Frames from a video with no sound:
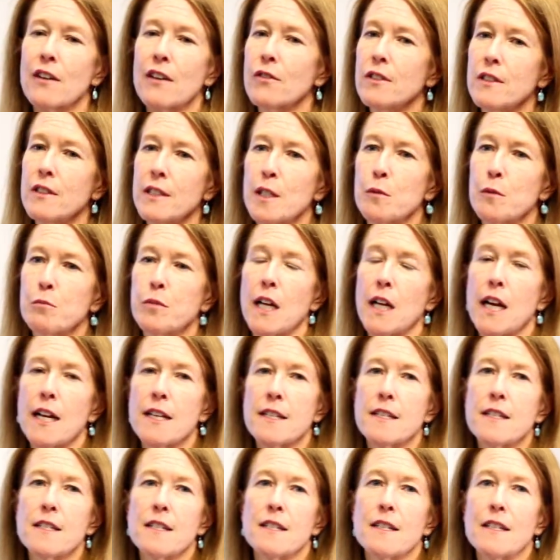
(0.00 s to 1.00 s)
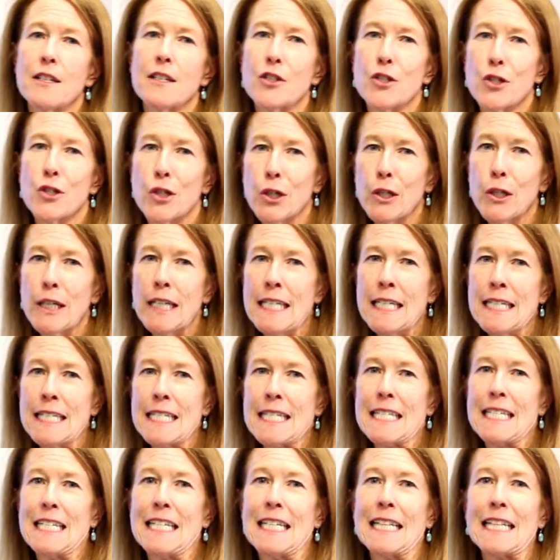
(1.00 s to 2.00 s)
That really applies to the
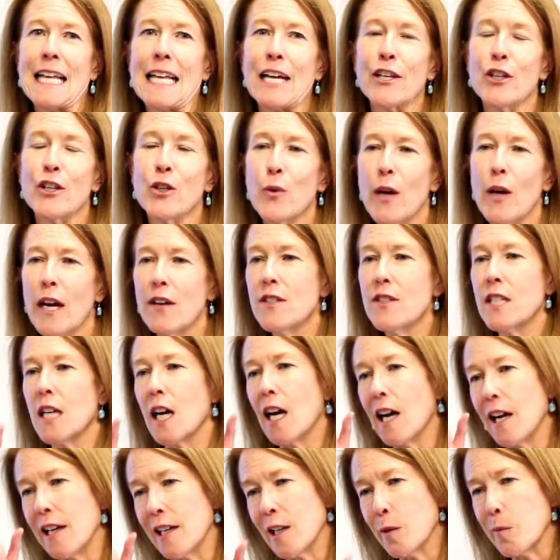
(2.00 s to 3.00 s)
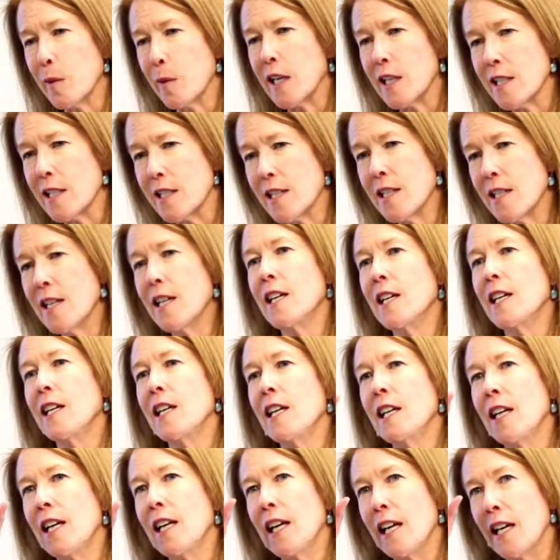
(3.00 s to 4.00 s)
attorneys in that you have to itemize
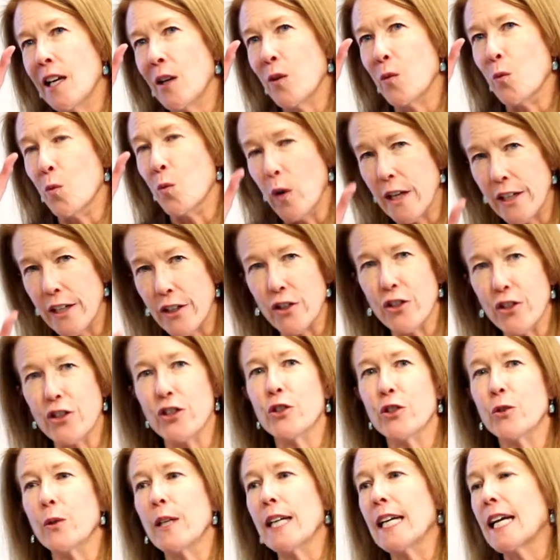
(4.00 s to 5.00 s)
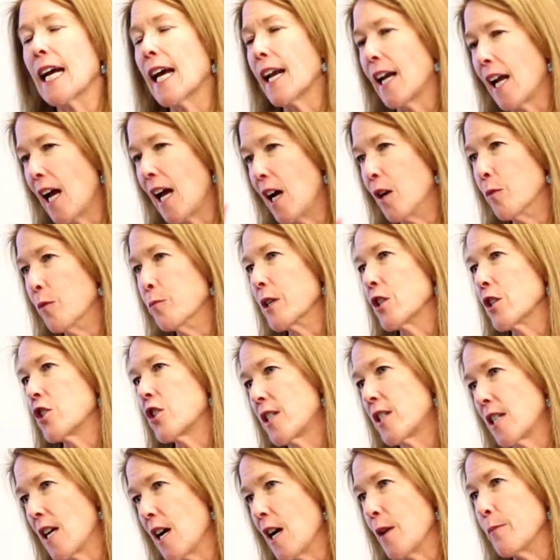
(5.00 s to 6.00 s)
what you're doing and how
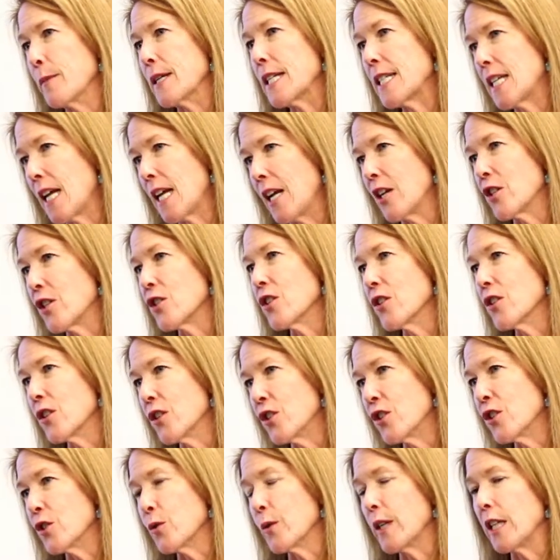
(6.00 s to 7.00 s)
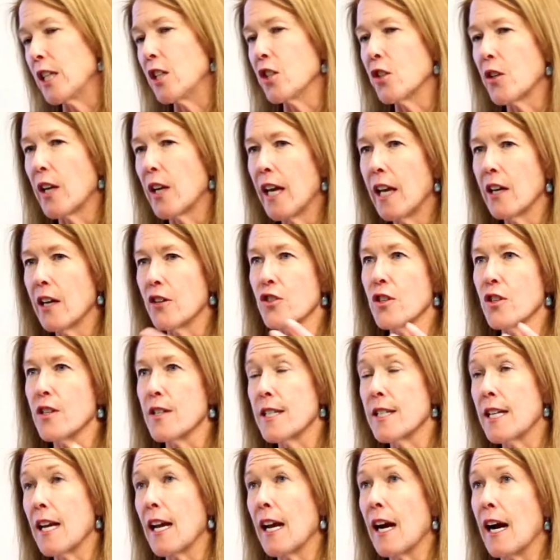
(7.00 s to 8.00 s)
much time it takes you to do it. You can't
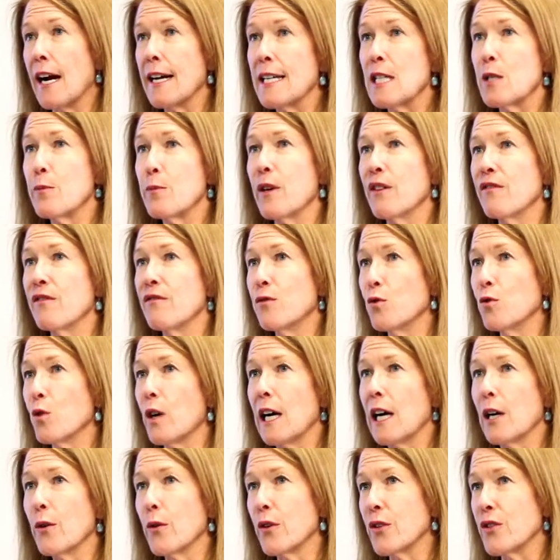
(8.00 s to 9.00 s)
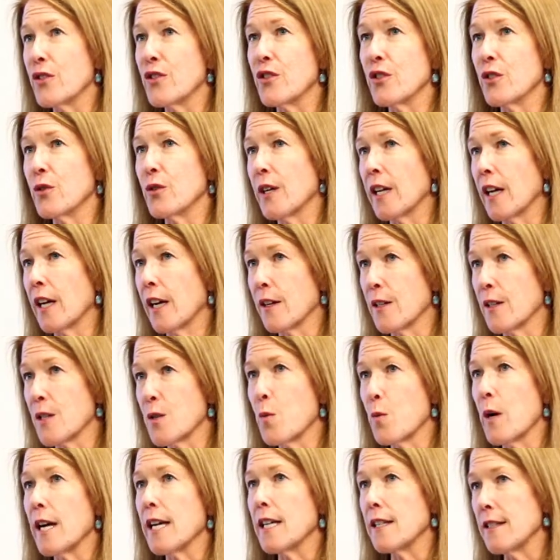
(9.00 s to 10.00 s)
just say, I spent 4 hours doing X,
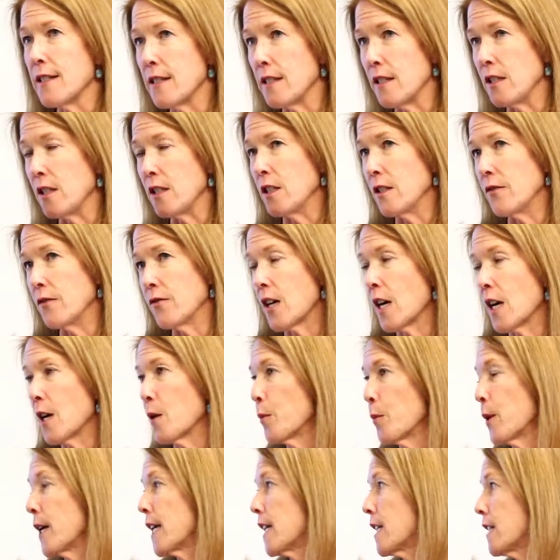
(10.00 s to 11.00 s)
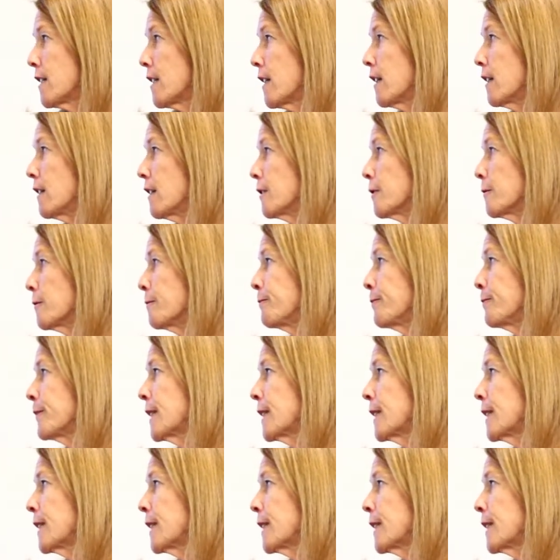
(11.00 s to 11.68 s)
Y, and Z. You've got to break it down.